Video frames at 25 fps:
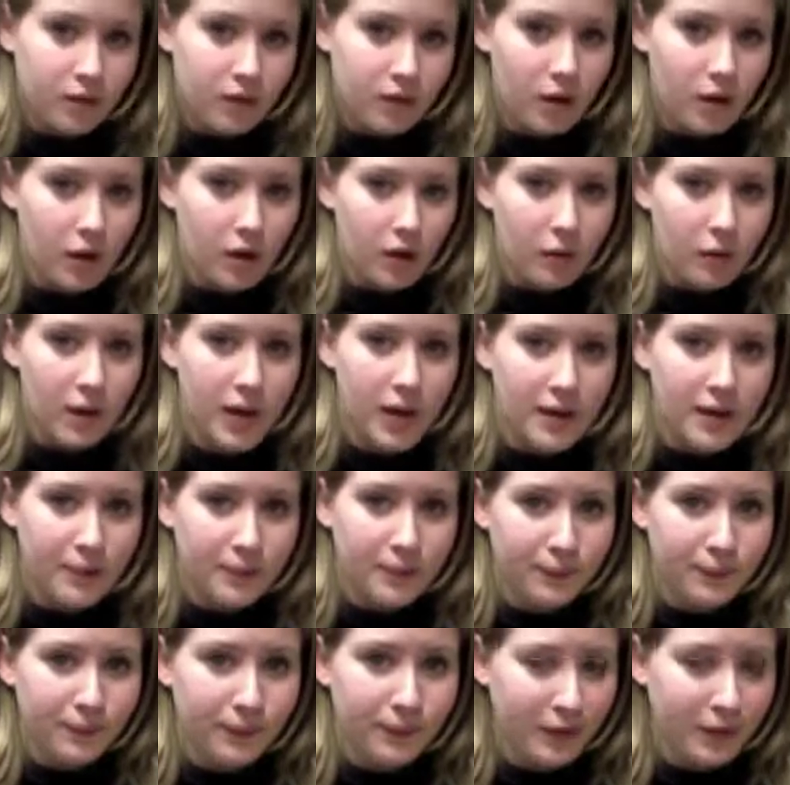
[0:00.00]
Okay,
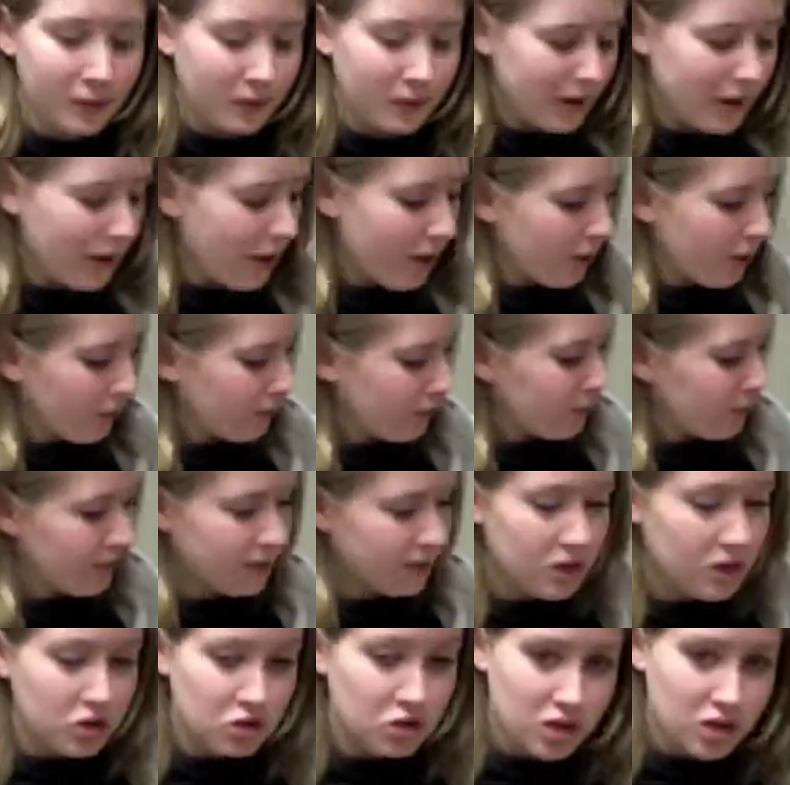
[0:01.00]
there we go.
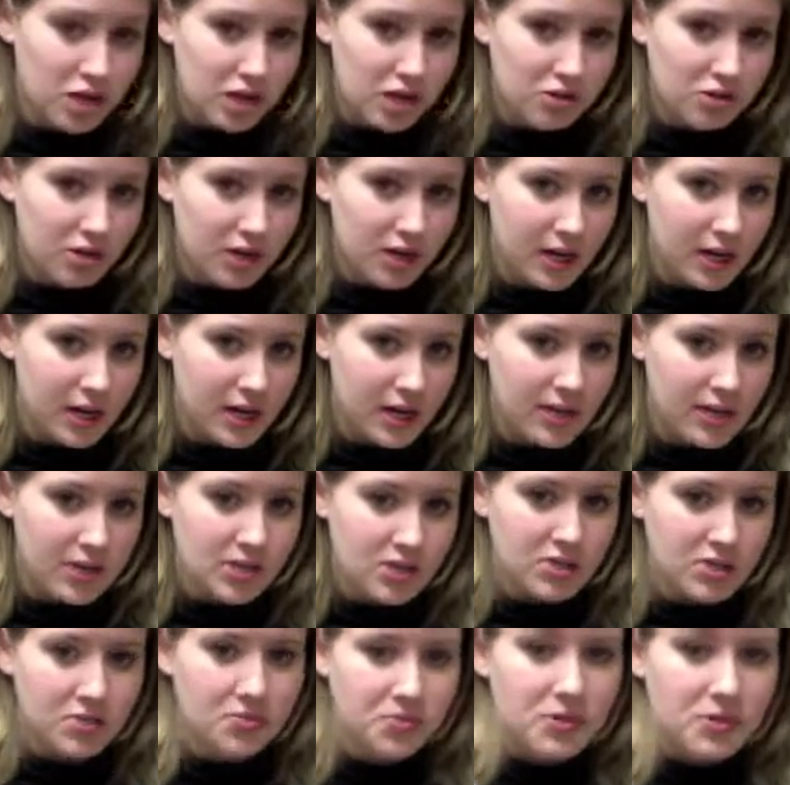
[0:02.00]
The G string is
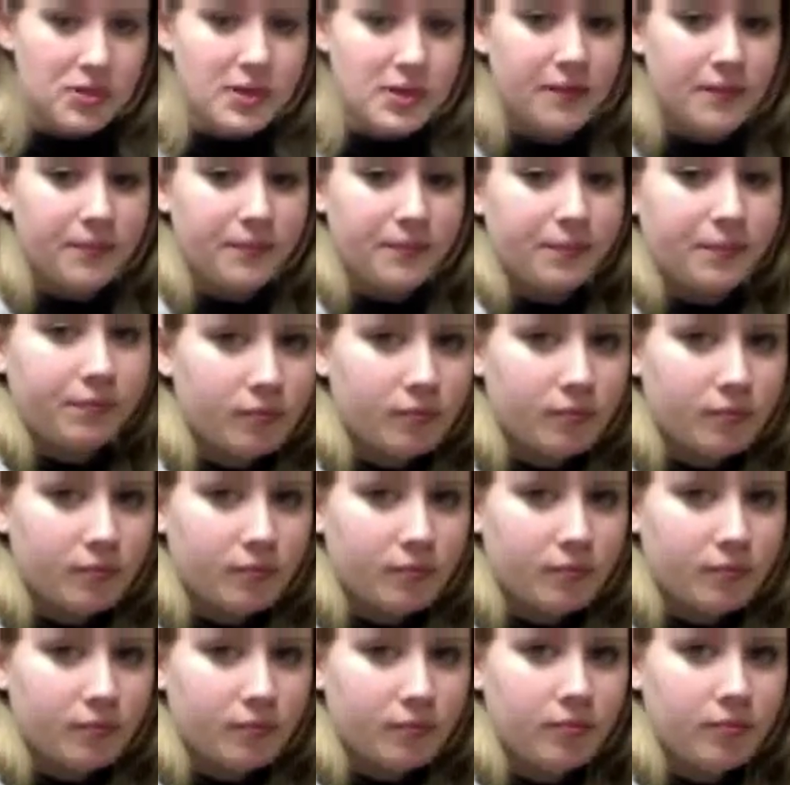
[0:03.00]
tuned.
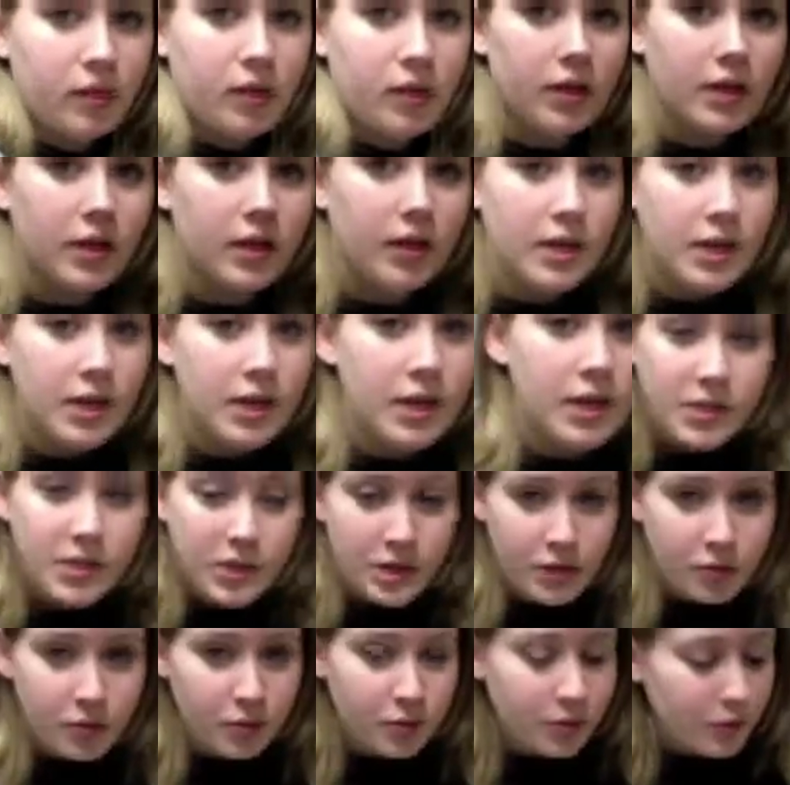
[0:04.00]
So
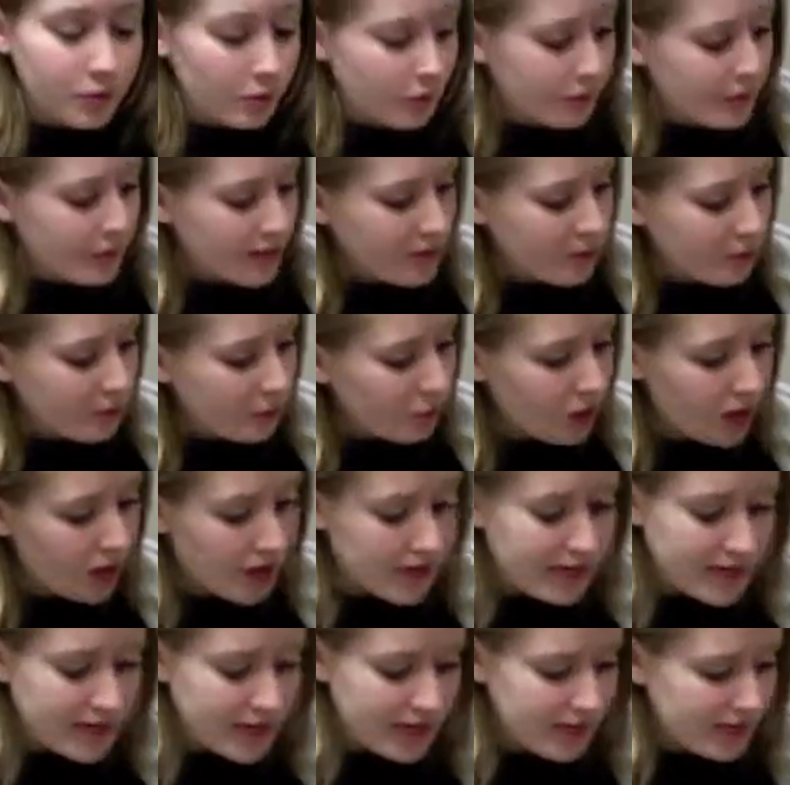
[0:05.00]
you repeat the
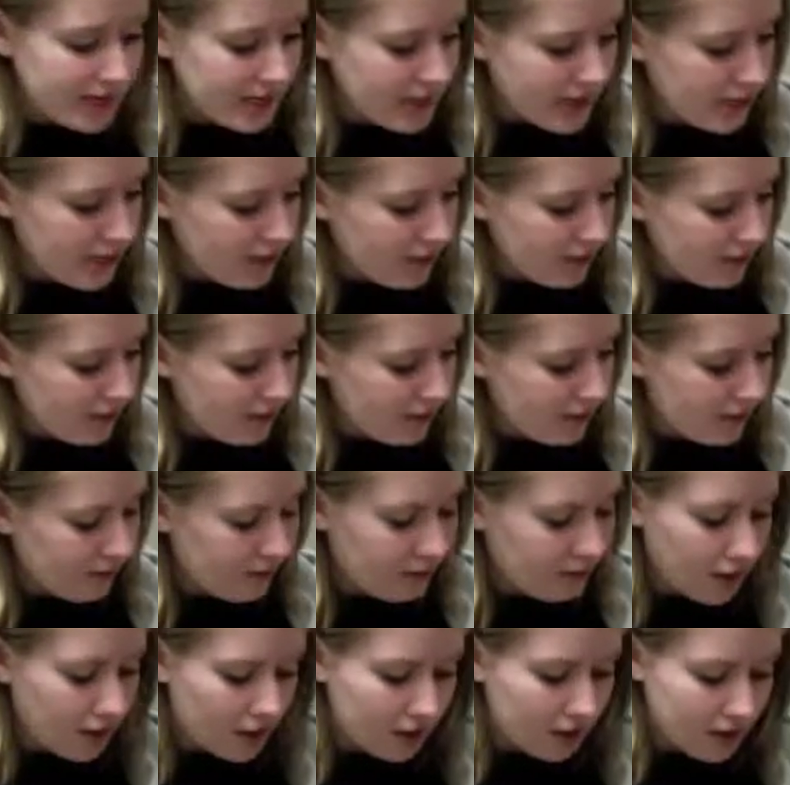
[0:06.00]
process
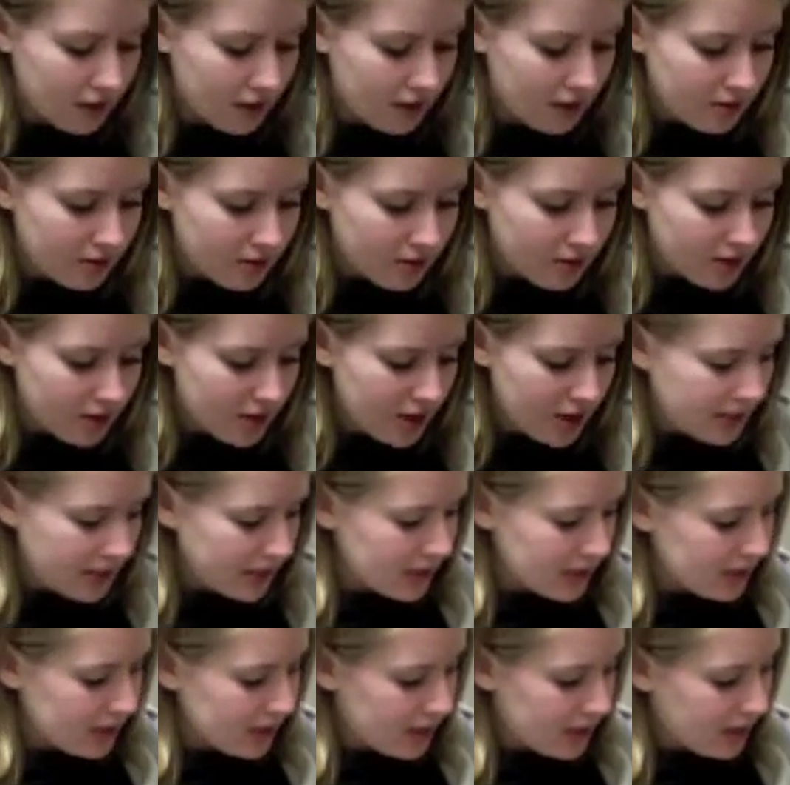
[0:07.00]
for all the other
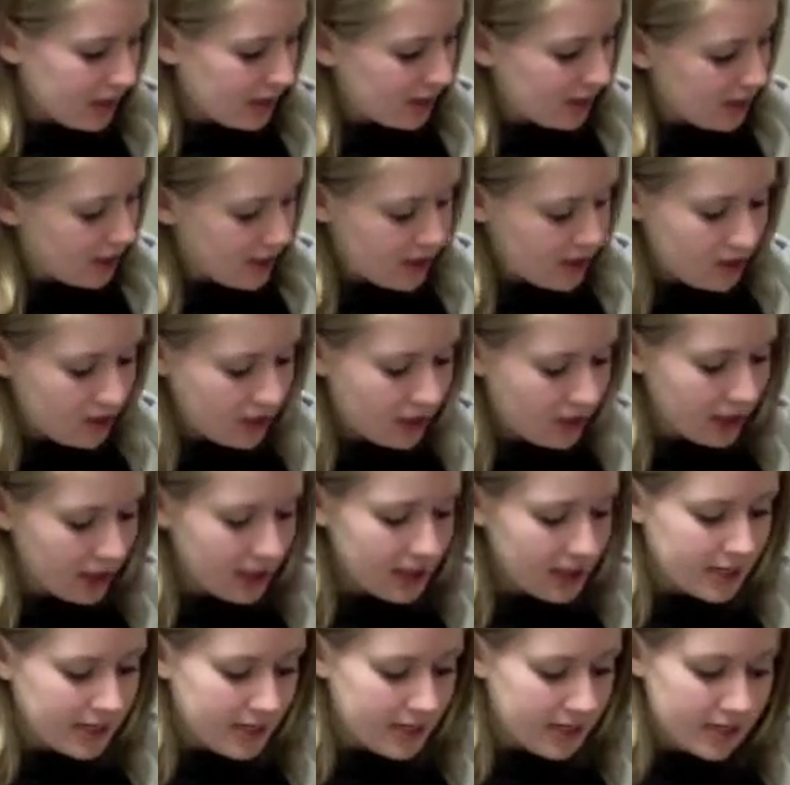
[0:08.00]
strings. The string
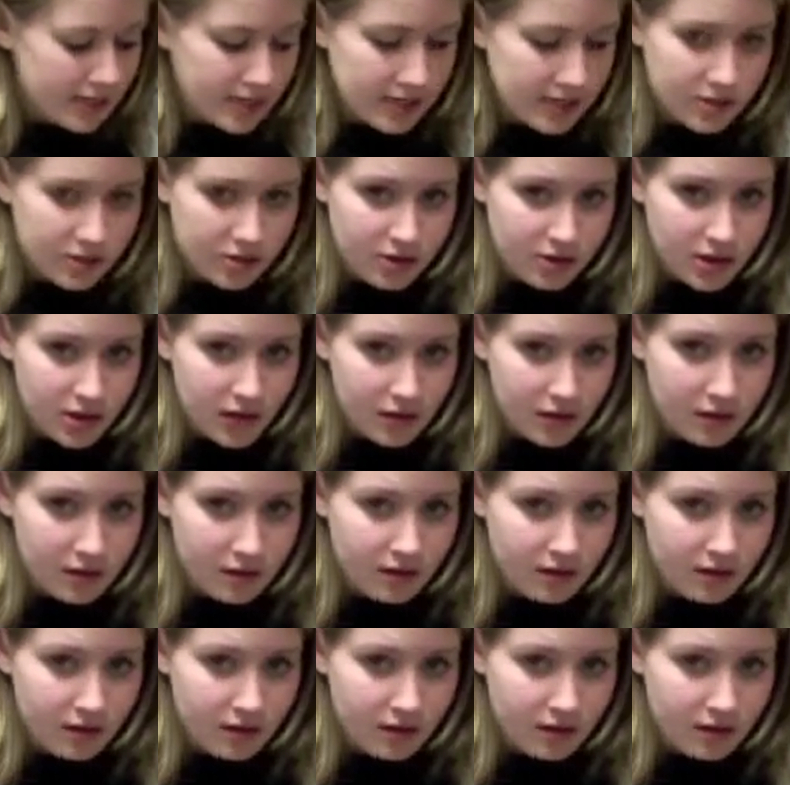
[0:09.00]
is the D string.